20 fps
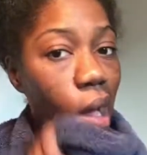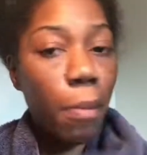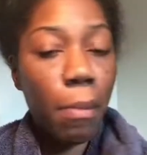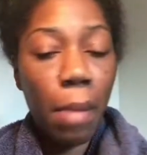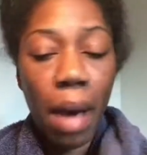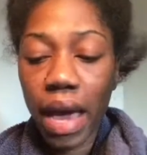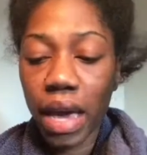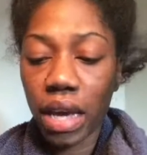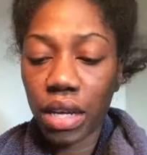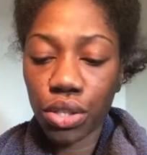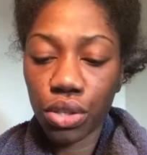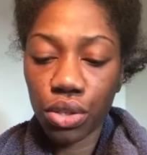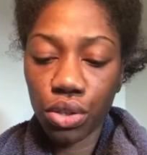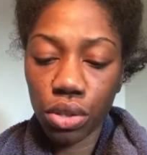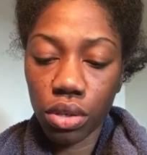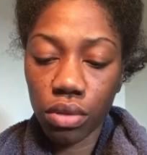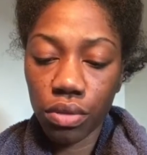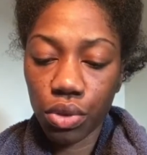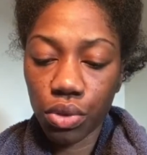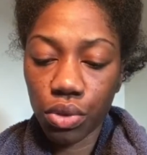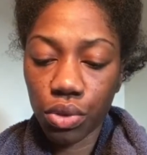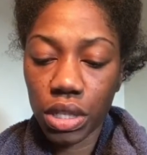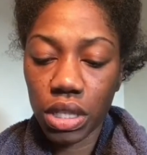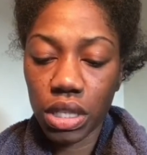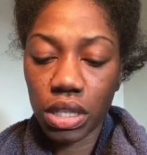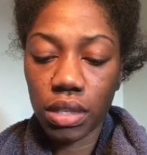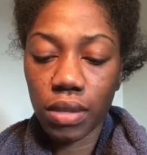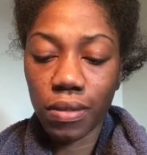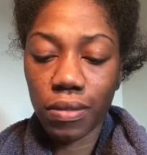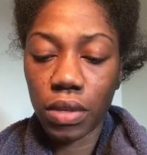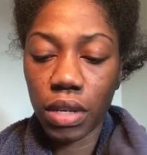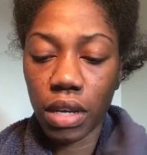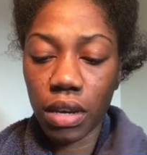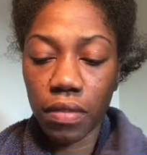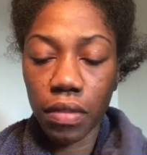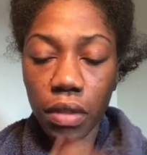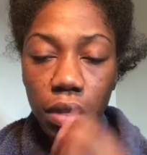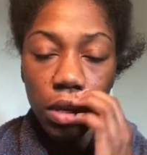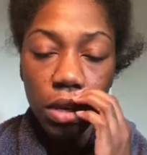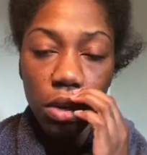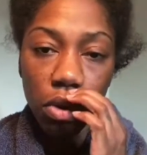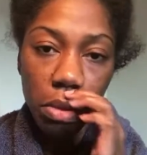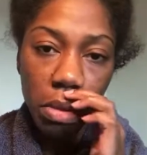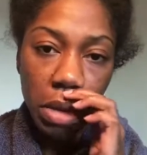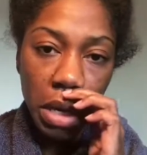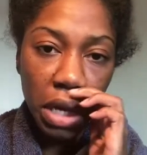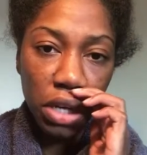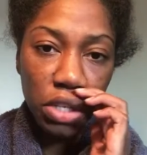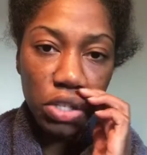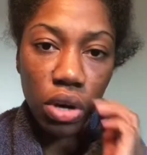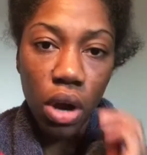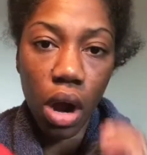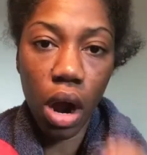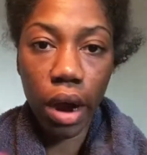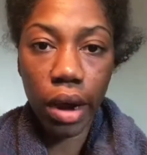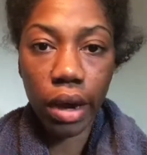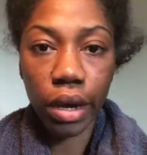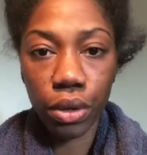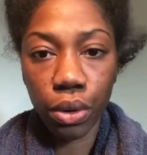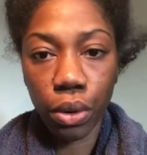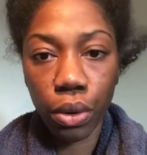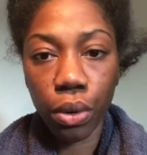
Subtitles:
My edge control of choice is definitely the Creamy Nature Argan